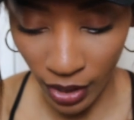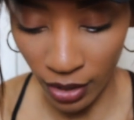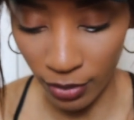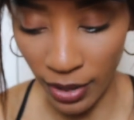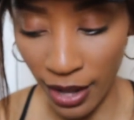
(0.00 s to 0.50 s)

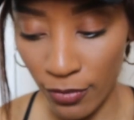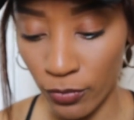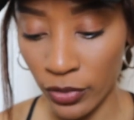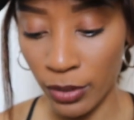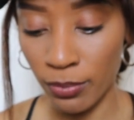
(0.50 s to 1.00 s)
Um, i
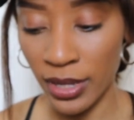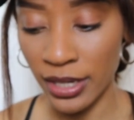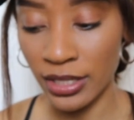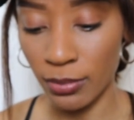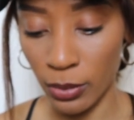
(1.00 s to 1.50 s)

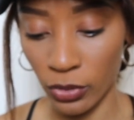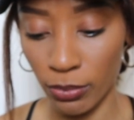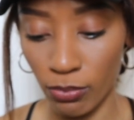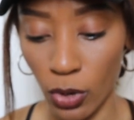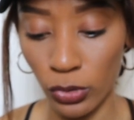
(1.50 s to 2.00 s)
committed to memory
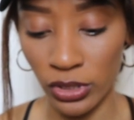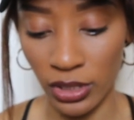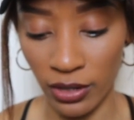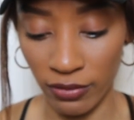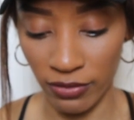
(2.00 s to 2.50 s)

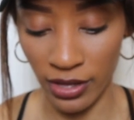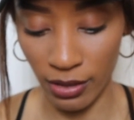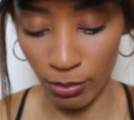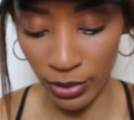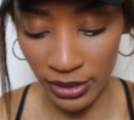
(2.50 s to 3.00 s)
most of
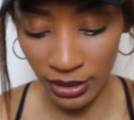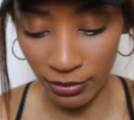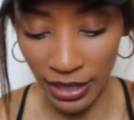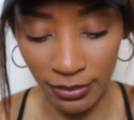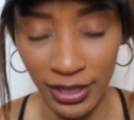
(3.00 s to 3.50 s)
them, but
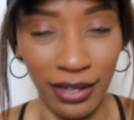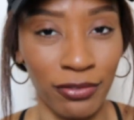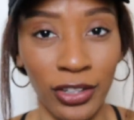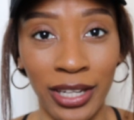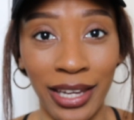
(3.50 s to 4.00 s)
some names I
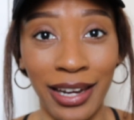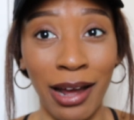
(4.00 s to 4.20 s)
forget.